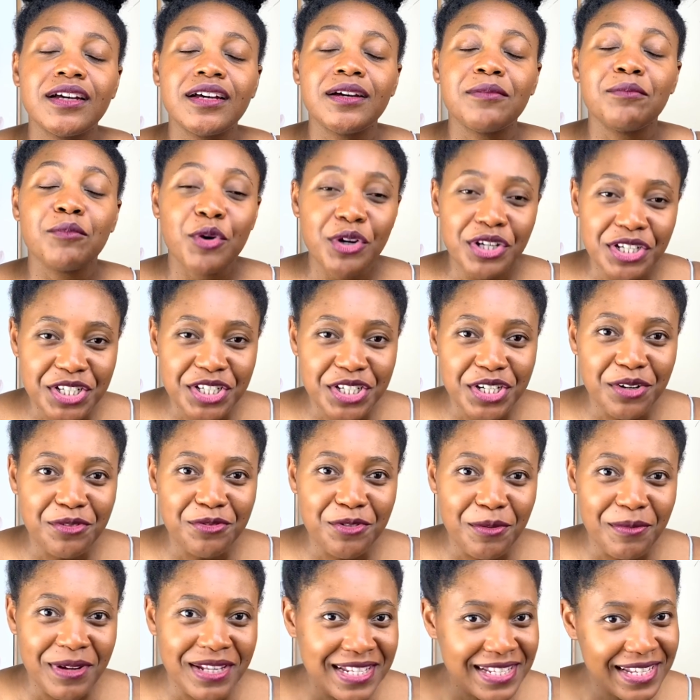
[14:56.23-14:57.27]
moisture
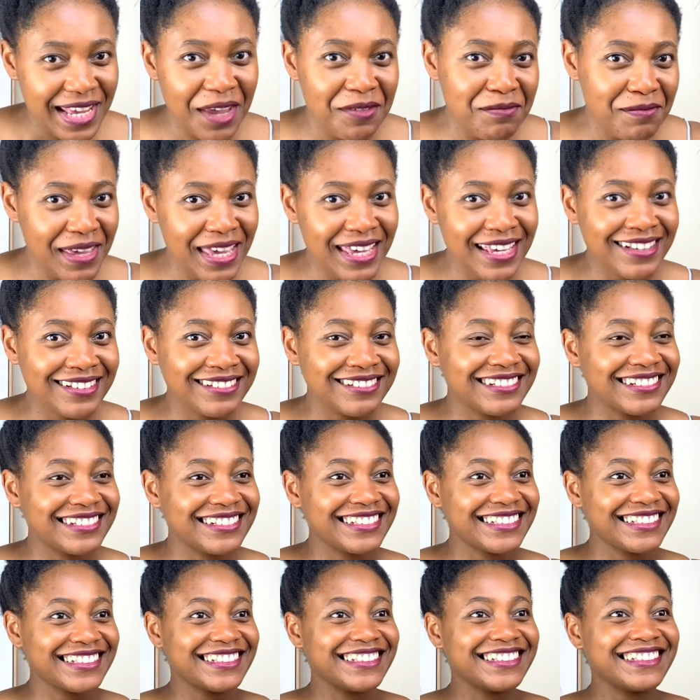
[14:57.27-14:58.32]
from escaping,
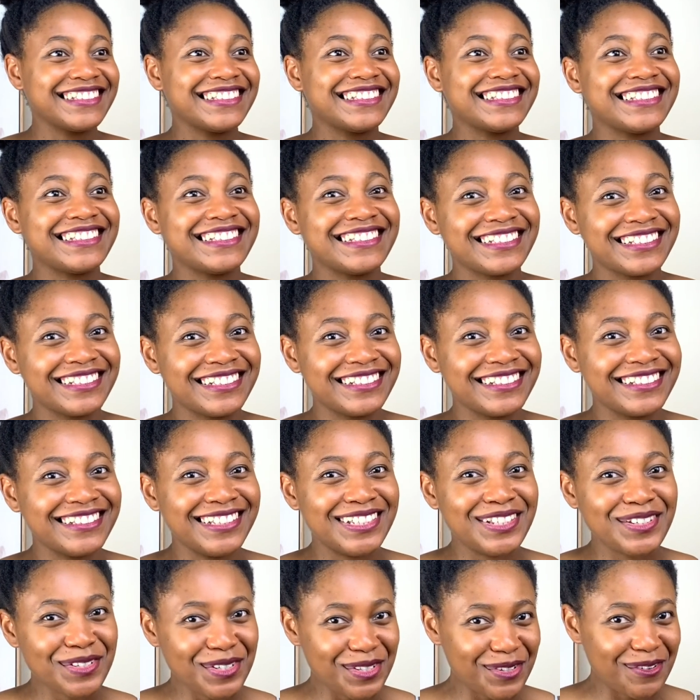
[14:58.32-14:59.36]

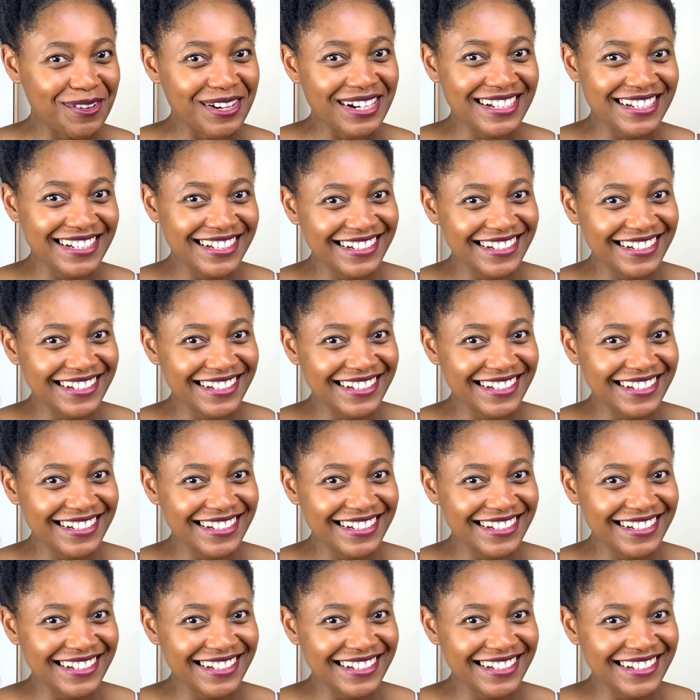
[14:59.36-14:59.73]
use grease.